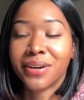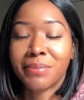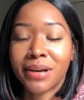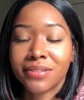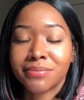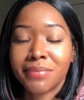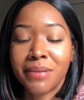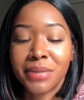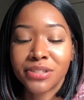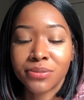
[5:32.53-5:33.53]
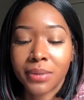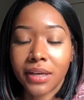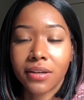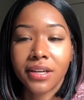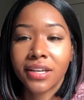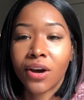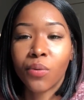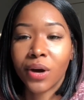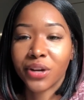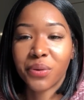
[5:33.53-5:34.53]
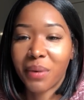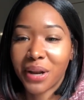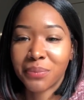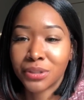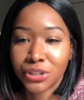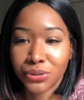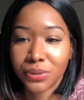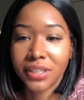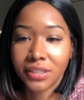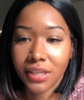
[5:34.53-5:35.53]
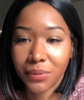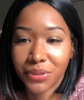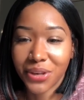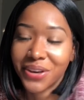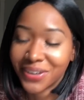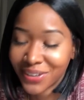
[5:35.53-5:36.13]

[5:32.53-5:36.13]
And my best friend would be like, girl, he don't want nobody but you. He's in love with you.